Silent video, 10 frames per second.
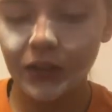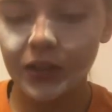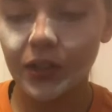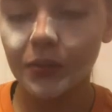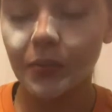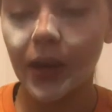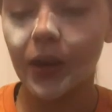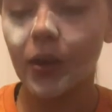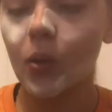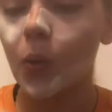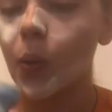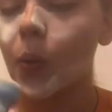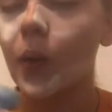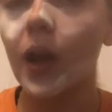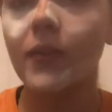done
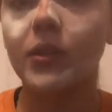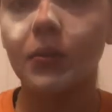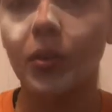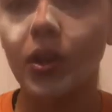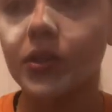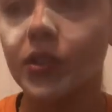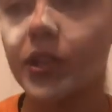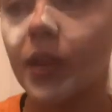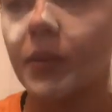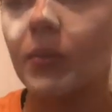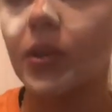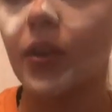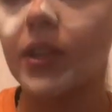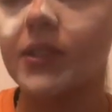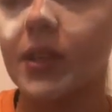bronzer yet, but I'm gonna go ahead
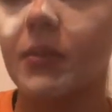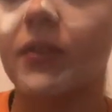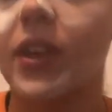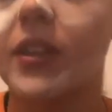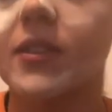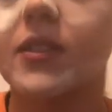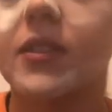and set my face